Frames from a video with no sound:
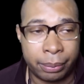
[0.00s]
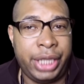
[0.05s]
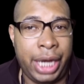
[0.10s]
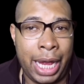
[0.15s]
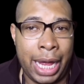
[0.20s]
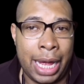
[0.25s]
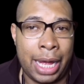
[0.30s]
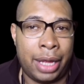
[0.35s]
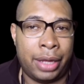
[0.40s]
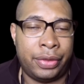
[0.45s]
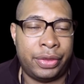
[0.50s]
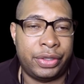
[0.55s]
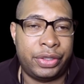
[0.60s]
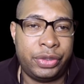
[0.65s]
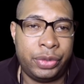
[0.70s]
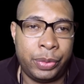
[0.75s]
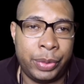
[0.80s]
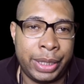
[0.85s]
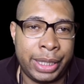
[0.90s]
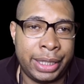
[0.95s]
Child, the
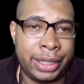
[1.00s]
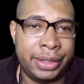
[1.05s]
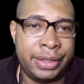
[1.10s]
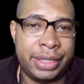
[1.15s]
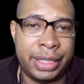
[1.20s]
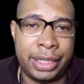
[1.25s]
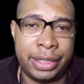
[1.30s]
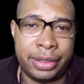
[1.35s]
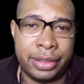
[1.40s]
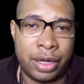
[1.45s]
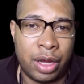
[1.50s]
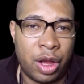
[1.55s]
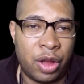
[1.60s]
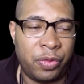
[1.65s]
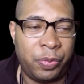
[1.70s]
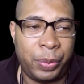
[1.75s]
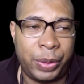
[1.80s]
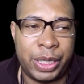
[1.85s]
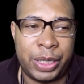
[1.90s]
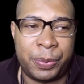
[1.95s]
twins eating
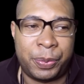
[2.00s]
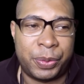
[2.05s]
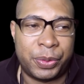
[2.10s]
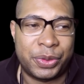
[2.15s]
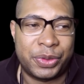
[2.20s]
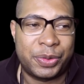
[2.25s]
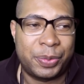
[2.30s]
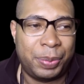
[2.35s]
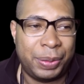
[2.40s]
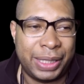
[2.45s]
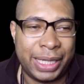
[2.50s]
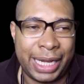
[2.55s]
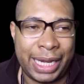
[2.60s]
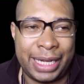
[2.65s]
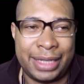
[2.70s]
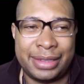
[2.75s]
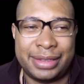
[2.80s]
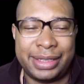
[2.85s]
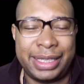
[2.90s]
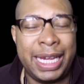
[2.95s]
off people's plates.